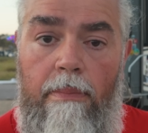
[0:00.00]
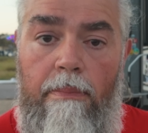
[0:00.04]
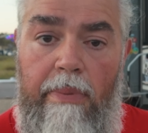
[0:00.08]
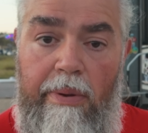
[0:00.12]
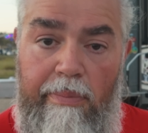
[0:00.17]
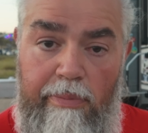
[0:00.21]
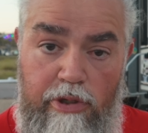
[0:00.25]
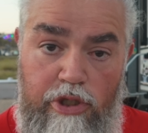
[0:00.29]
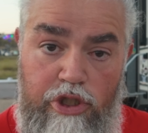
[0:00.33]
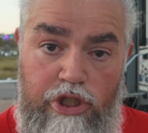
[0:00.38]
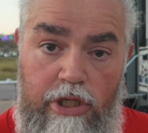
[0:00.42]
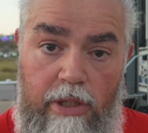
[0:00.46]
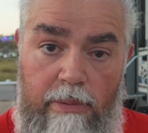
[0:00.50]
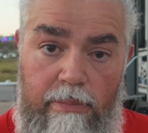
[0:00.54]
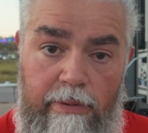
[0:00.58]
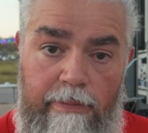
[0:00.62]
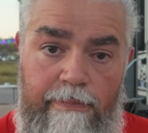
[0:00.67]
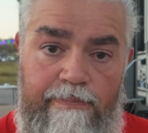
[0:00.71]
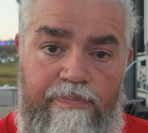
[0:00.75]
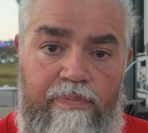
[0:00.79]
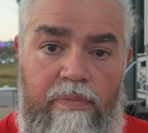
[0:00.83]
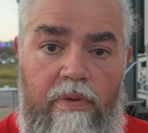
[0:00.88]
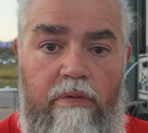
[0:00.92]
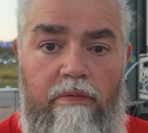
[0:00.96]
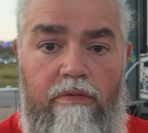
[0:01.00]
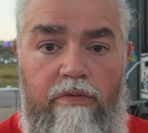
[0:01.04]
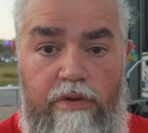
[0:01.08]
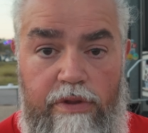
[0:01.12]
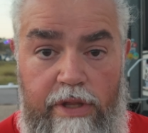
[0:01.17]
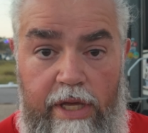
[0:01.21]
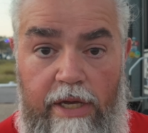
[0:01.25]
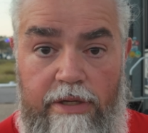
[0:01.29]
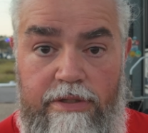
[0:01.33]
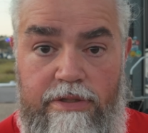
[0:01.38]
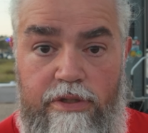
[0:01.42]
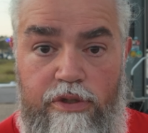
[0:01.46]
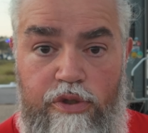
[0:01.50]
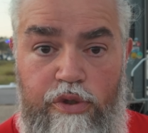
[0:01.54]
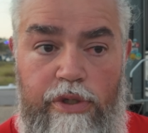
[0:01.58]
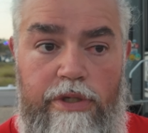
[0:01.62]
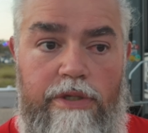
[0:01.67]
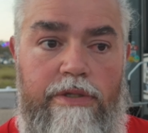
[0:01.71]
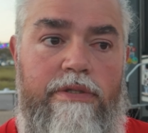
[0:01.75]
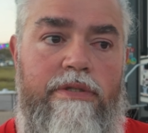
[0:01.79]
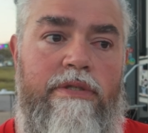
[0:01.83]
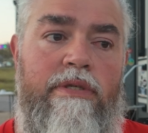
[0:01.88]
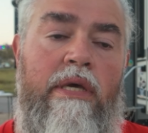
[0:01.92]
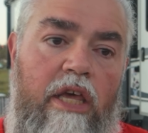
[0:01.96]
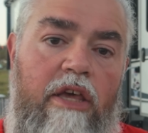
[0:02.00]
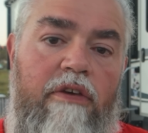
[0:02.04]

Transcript: membership for Thousand Trails.